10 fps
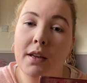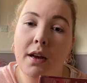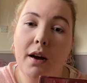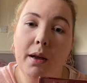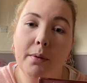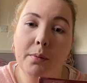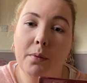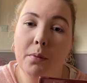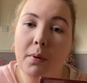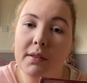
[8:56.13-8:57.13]
I
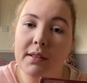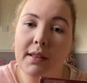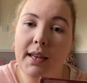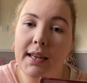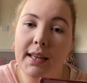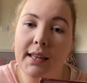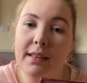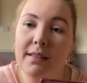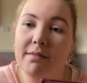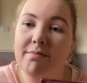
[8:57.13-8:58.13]
wasn't
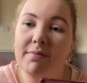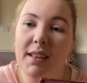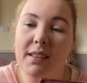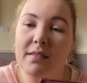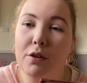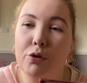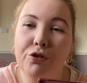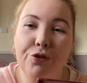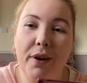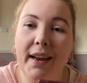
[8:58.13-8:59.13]
thinking that it looked
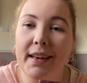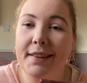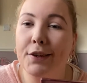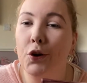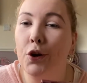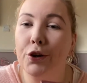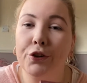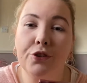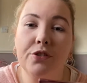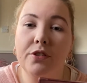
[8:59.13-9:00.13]
great. The
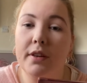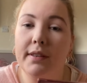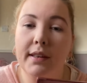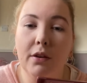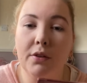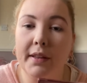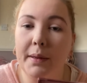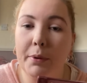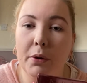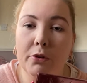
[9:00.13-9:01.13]
colours, it didn't look like they
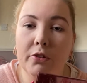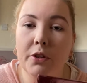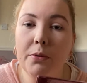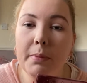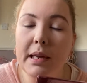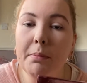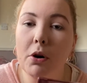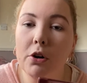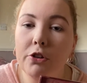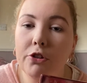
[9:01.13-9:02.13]
were going to suit me
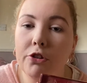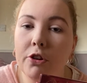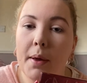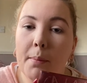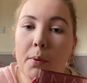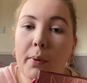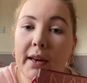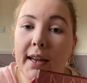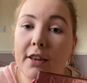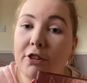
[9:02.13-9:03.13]
much, but when I
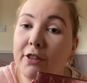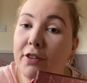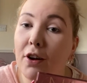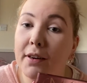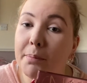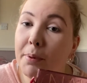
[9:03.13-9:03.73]
actually saw it in